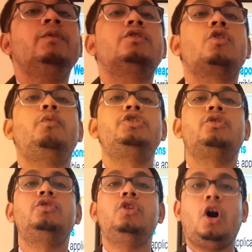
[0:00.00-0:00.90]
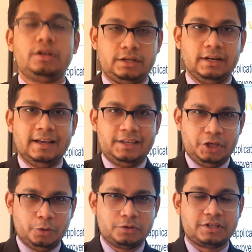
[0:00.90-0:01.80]
So we should not
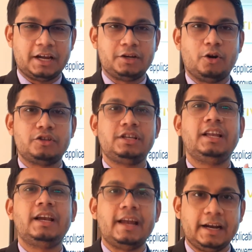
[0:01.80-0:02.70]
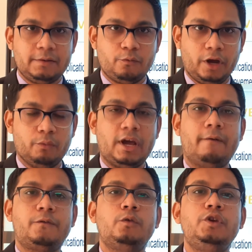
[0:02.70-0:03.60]
use technology in a negative way. We
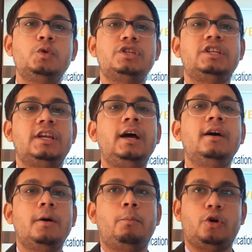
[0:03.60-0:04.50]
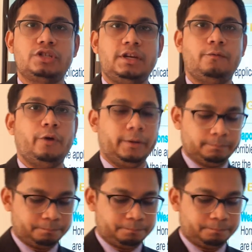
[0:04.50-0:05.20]
have to use it in a positive way.